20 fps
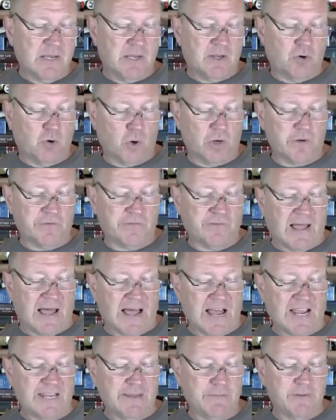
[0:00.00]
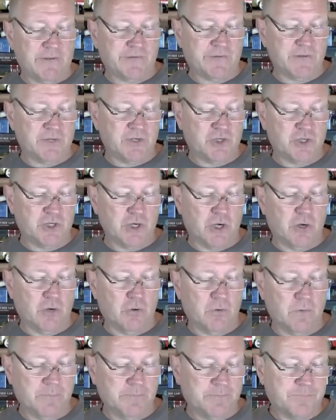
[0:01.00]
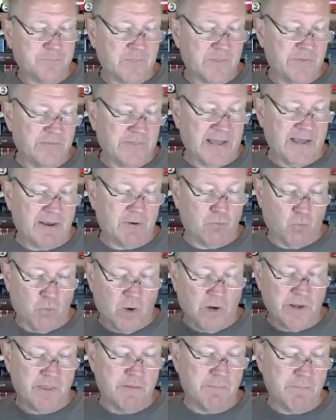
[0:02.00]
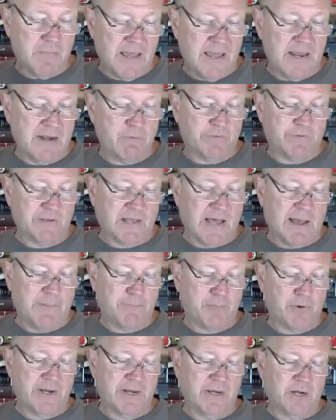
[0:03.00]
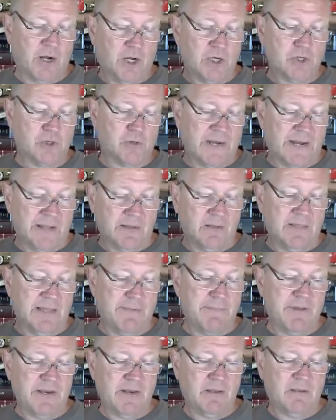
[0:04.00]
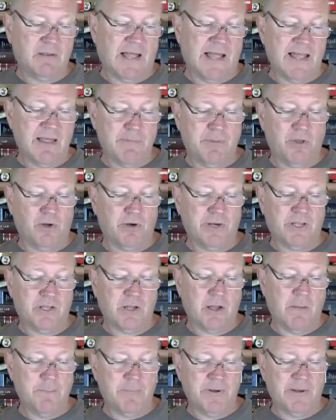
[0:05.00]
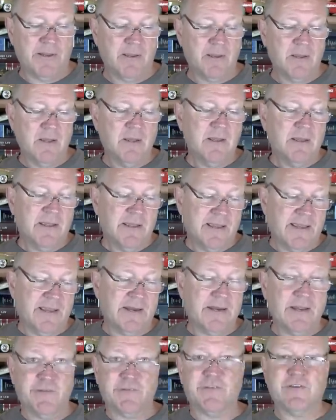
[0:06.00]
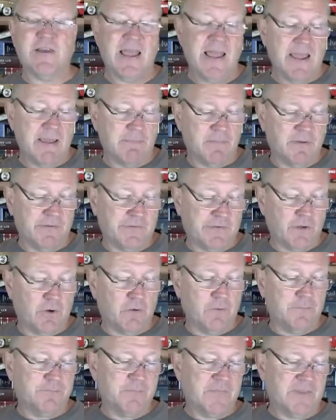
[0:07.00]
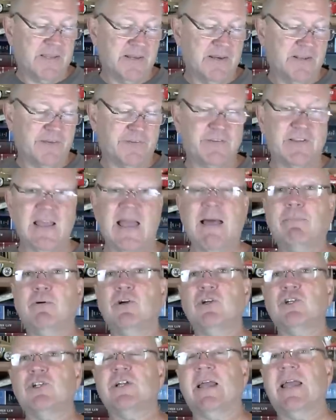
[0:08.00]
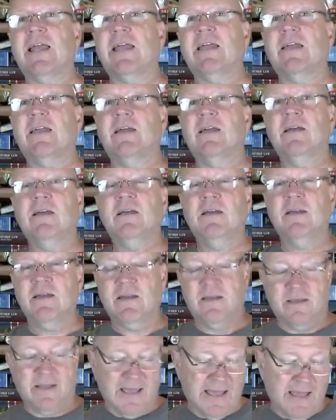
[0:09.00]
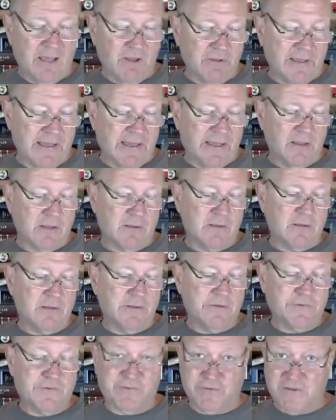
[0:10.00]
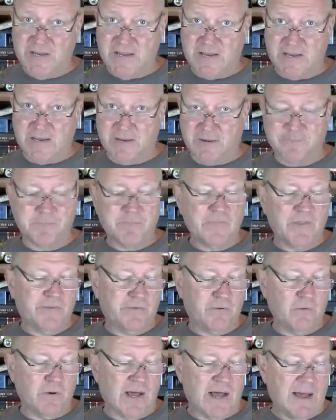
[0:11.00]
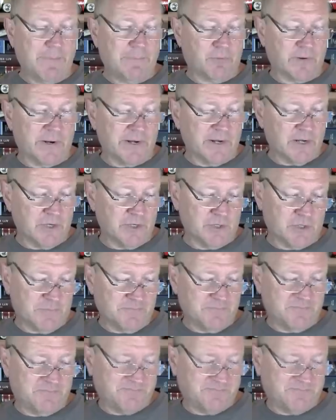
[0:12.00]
Court documents show that one of the men was operating under a limited liability company in his name. So he'd established a LLC to operate under.